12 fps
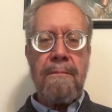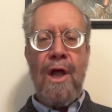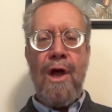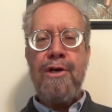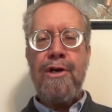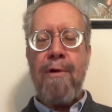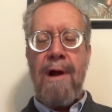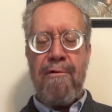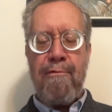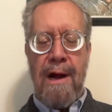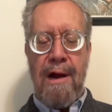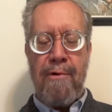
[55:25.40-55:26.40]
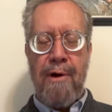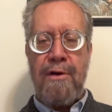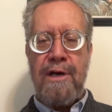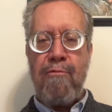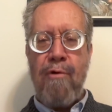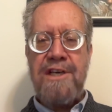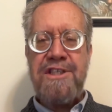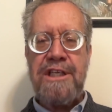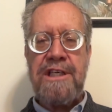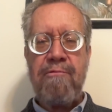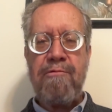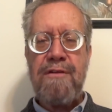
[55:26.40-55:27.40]
Underground Railroad in
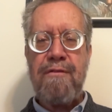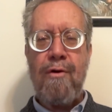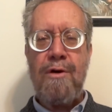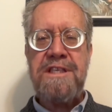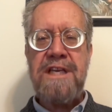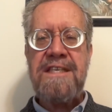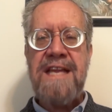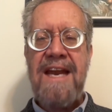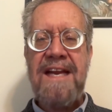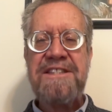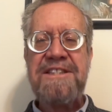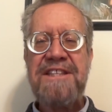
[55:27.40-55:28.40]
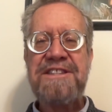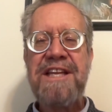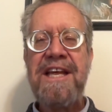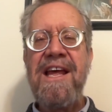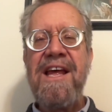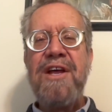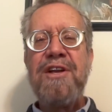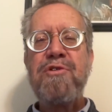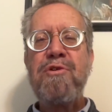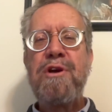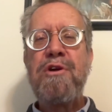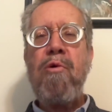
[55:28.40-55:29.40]
Washington, which of course does not exist,
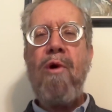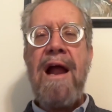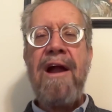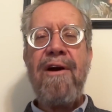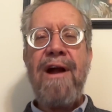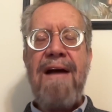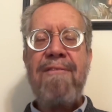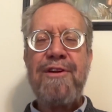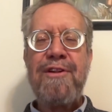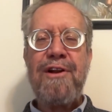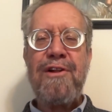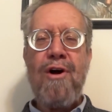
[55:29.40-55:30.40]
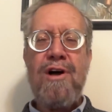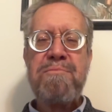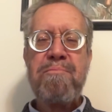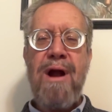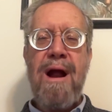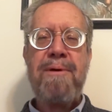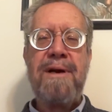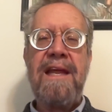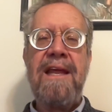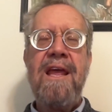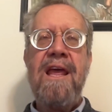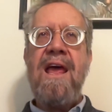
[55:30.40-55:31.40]
to inquire after their lost
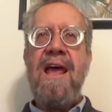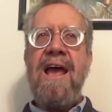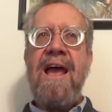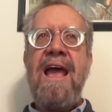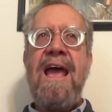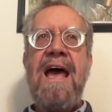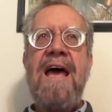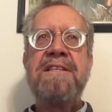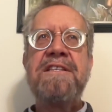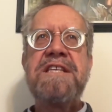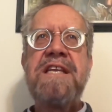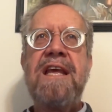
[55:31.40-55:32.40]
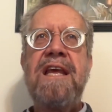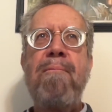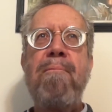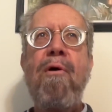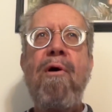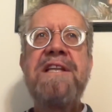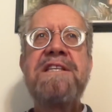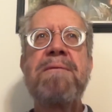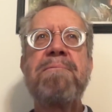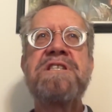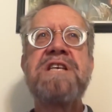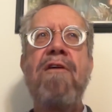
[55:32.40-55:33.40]
property. And he appoints
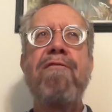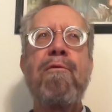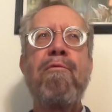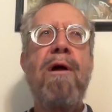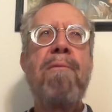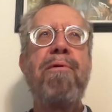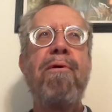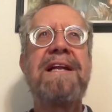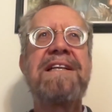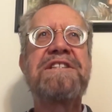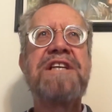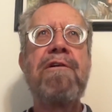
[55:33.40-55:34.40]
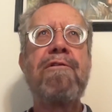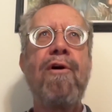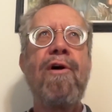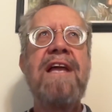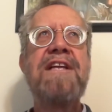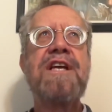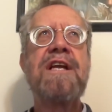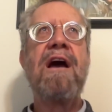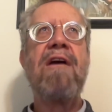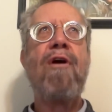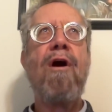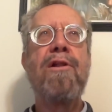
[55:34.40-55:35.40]
himself at one point general agent
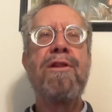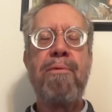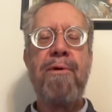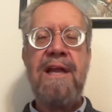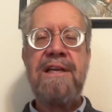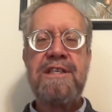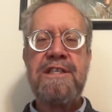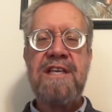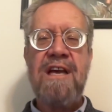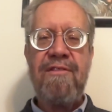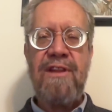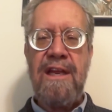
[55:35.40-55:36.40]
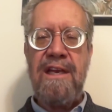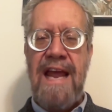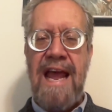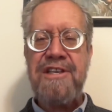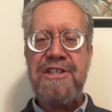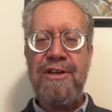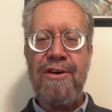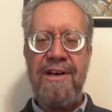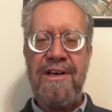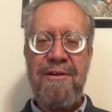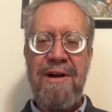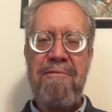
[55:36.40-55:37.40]
of all the branches of the National
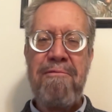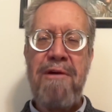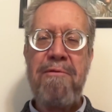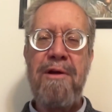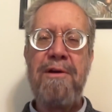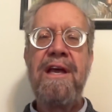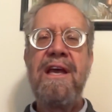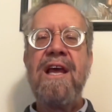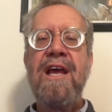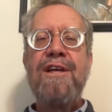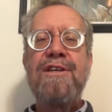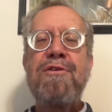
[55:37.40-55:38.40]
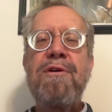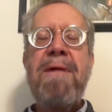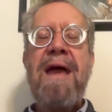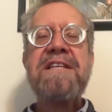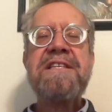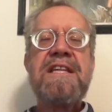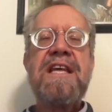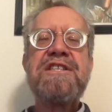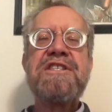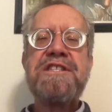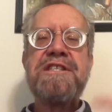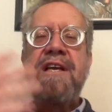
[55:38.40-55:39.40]
Underground Railroad. So he makes
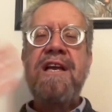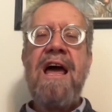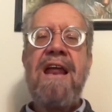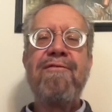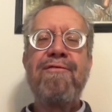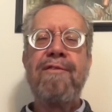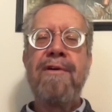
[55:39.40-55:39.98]
this kind of